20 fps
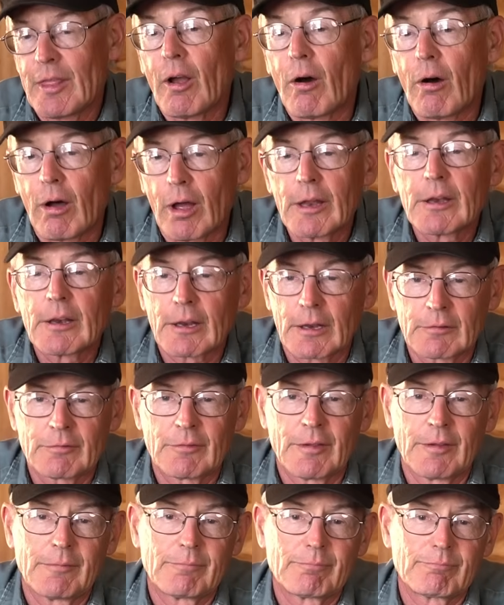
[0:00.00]

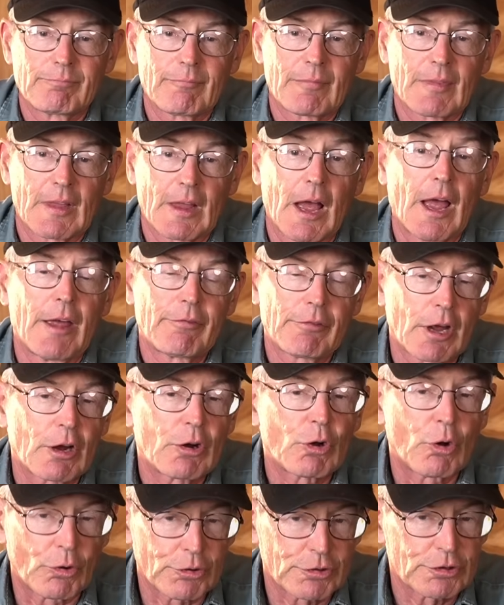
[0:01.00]
I've got
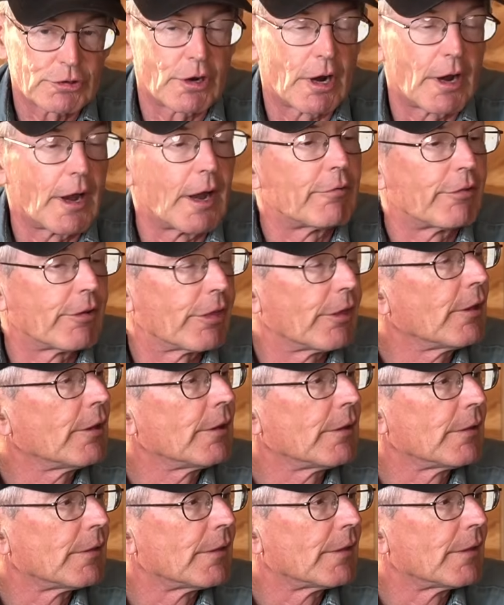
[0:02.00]
coulters on everything.